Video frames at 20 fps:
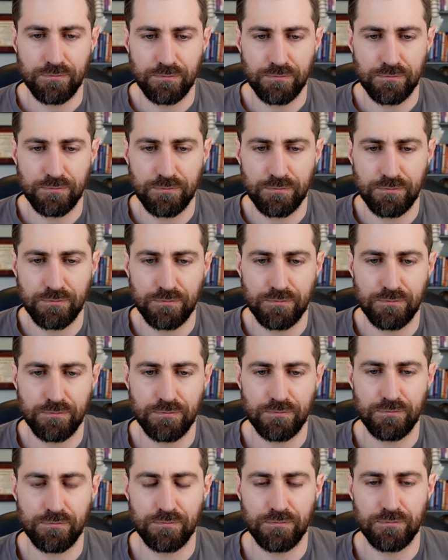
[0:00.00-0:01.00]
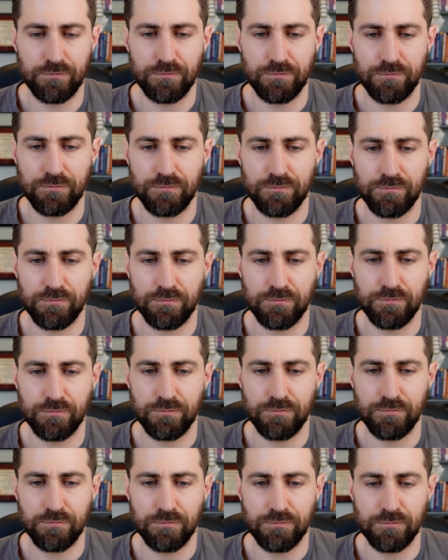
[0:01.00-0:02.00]

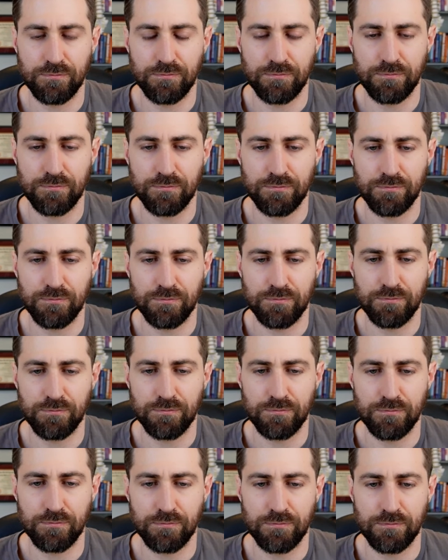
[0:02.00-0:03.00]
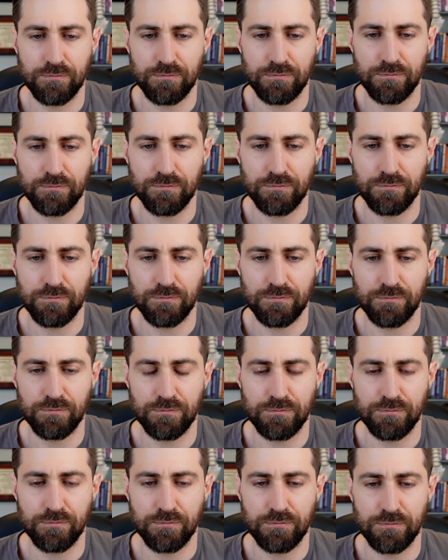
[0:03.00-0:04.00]

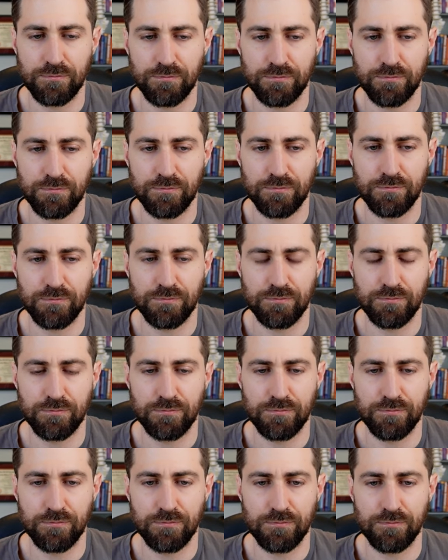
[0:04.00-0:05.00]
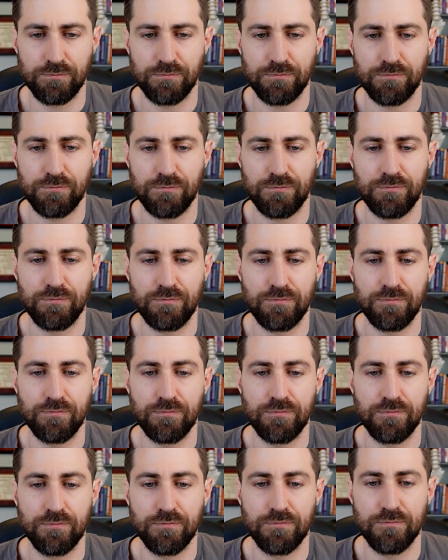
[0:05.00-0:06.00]

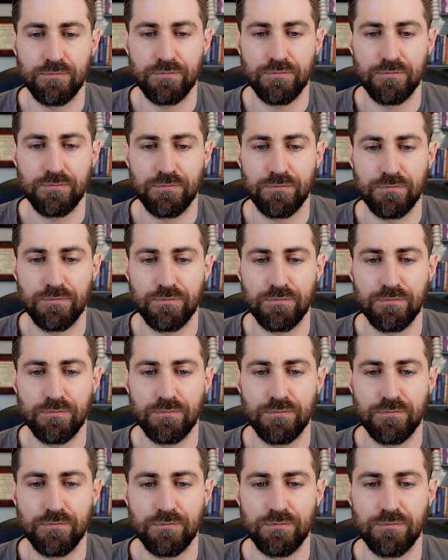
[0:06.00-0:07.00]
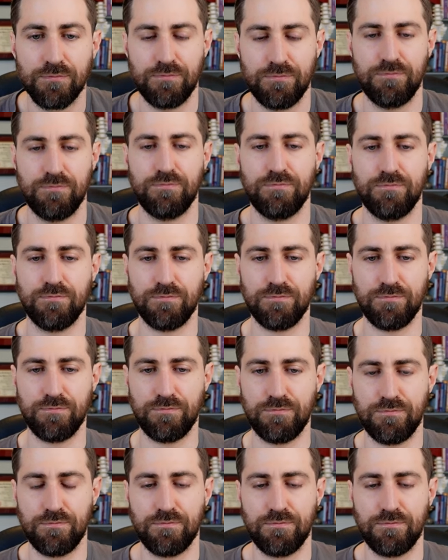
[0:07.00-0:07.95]
This person isn't speaking.